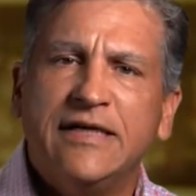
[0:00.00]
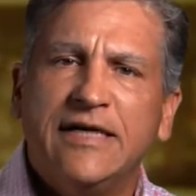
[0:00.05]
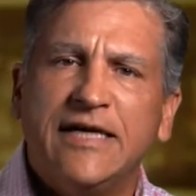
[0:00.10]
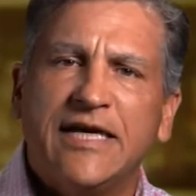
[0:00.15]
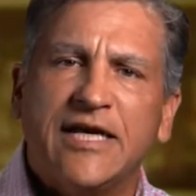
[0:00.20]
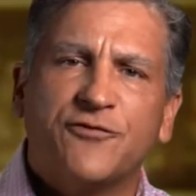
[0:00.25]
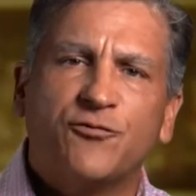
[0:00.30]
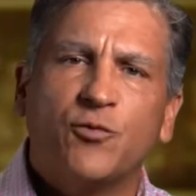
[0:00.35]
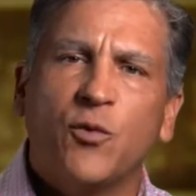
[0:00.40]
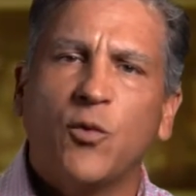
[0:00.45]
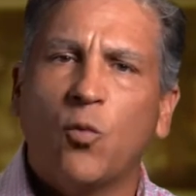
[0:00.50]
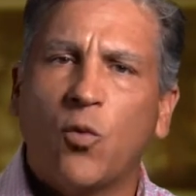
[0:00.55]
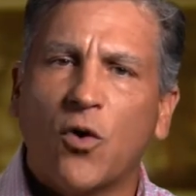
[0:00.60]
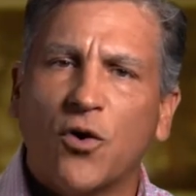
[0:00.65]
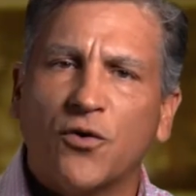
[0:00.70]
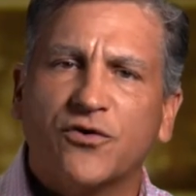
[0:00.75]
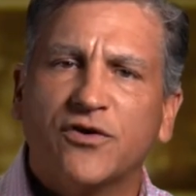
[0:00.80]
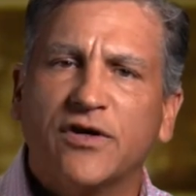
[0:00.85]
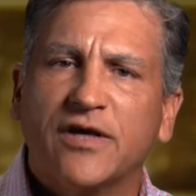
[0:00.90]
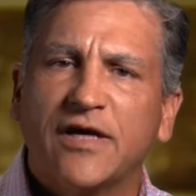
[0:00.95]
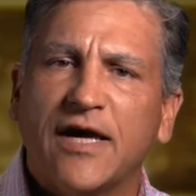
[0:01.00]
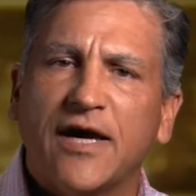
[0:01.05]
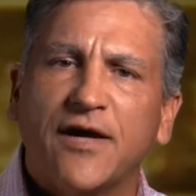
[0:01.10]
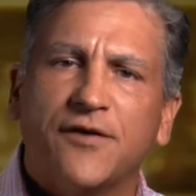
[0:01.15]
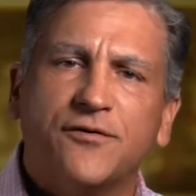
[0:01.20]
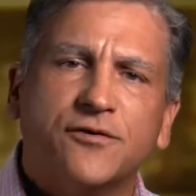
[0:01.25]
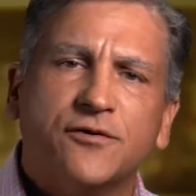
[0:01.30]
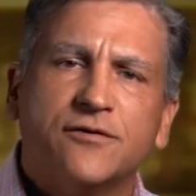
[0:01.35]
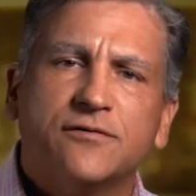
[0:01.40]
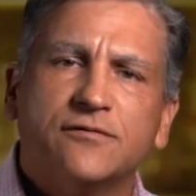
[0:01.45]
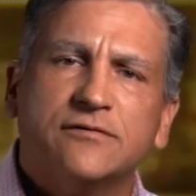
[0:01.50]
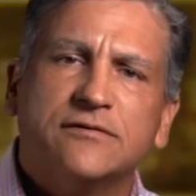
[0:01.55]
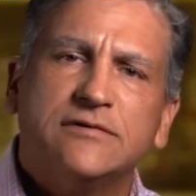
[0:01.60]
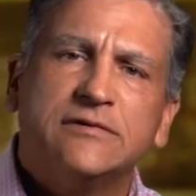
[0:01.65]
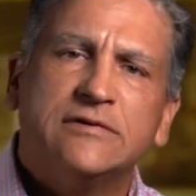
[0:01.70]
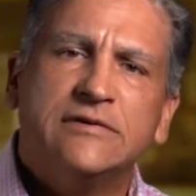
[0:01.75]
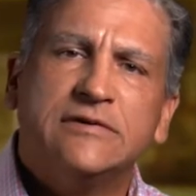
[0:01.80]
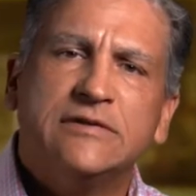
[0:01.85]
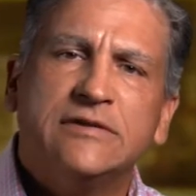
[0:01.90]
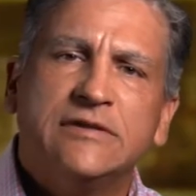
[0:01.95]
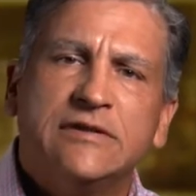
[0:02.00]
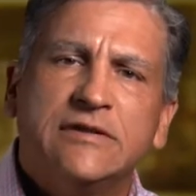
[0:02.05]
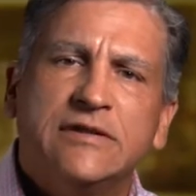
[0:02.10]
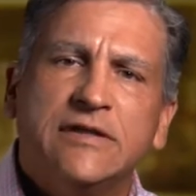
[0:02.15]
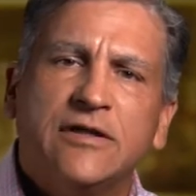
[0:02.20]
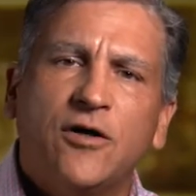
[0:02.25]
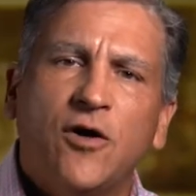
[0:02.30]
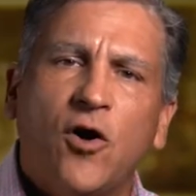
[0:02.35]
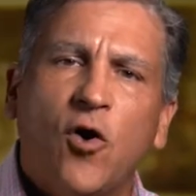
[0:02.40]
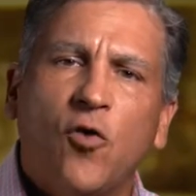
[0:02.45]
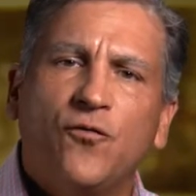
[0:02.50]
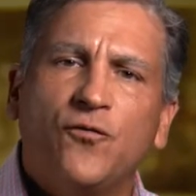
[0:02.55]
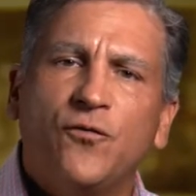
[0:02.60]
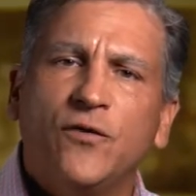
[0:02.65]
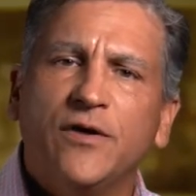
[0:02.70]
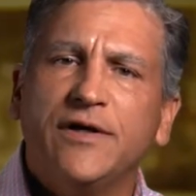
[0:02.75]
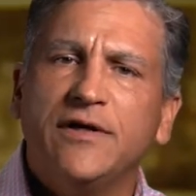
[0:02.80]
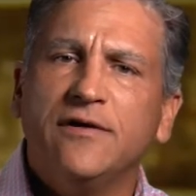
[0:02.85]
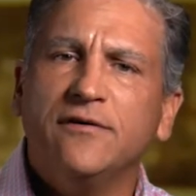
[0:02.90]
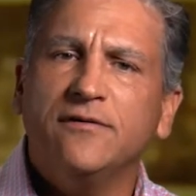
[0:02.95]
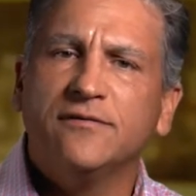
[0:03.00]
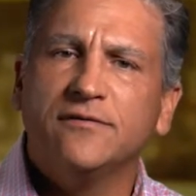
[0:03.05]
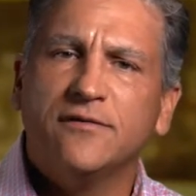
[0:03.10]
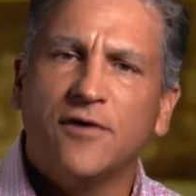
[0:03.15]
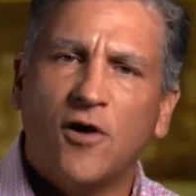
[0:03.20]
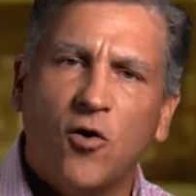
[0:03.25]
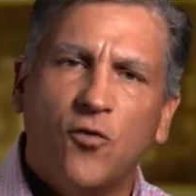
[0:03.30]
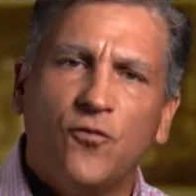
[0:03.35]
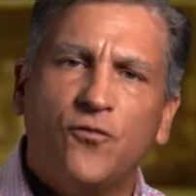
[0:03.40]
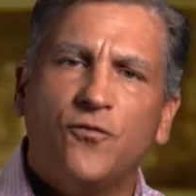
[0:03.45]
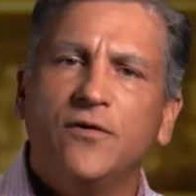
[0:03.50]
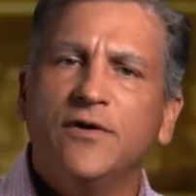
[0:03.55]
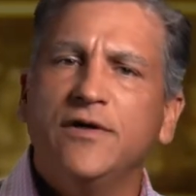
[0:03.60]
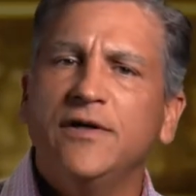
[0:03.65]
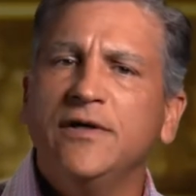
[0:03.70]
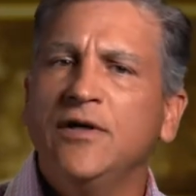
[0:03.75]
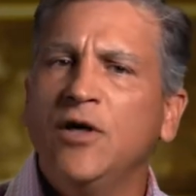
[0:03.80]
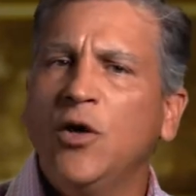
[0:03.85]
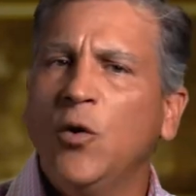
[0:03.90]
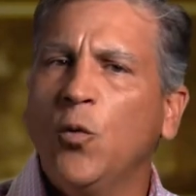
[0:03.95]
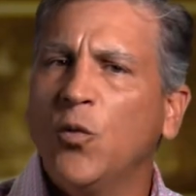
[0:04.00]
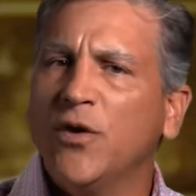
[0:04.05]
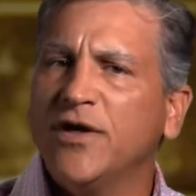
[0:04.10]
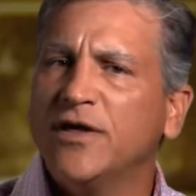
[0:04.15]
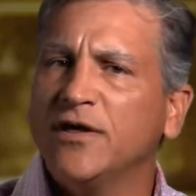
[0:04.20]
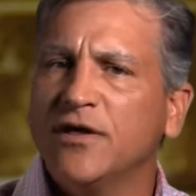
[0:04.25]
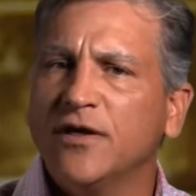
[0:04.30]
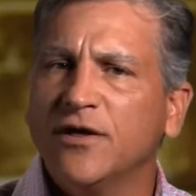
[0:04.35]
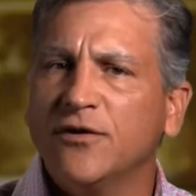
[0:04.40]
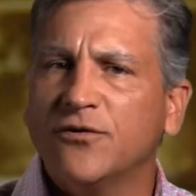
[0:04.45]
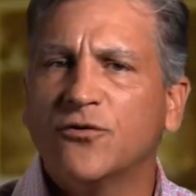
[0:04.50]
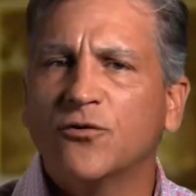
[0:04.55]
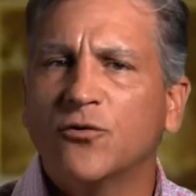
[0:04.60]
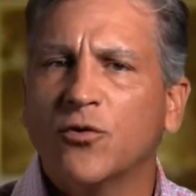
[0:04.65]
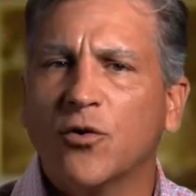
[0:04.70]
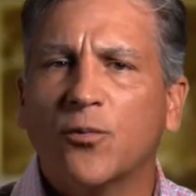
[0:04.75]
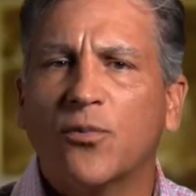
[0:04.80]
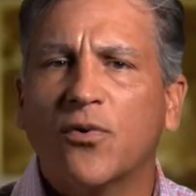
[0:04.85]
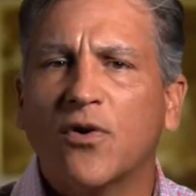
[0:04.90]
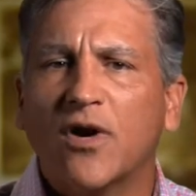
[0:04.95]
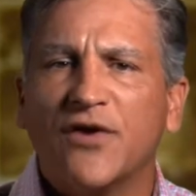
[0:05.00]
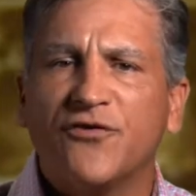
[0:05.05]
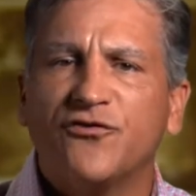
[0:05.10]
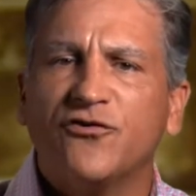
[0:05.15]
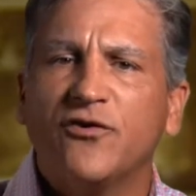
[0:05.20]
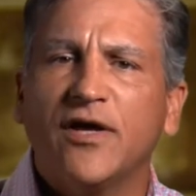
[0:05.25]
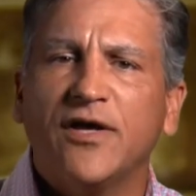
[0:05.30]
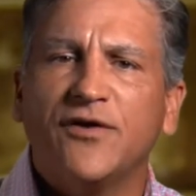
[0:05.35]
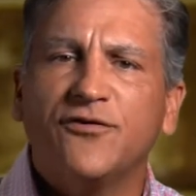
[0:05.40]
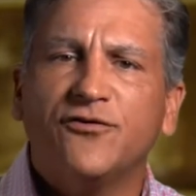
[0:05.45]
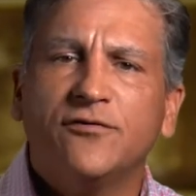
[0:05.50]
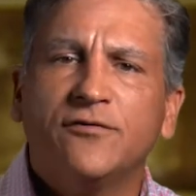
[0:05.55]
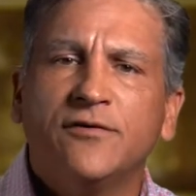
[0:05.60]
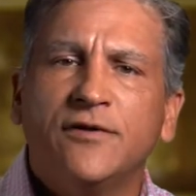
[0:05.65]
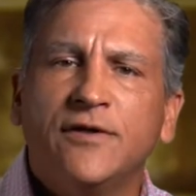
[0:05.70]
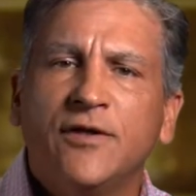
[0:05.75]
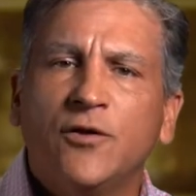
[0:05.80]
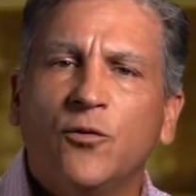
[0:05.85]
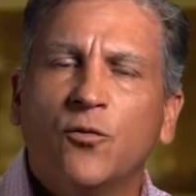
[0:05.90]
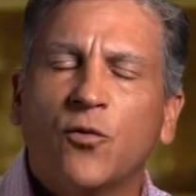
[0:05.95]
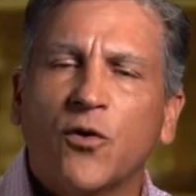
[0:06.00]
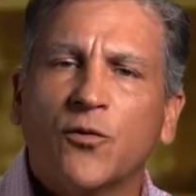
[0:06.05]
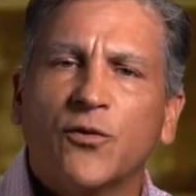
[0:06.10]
And as we work together, hopefully, we can get through a process where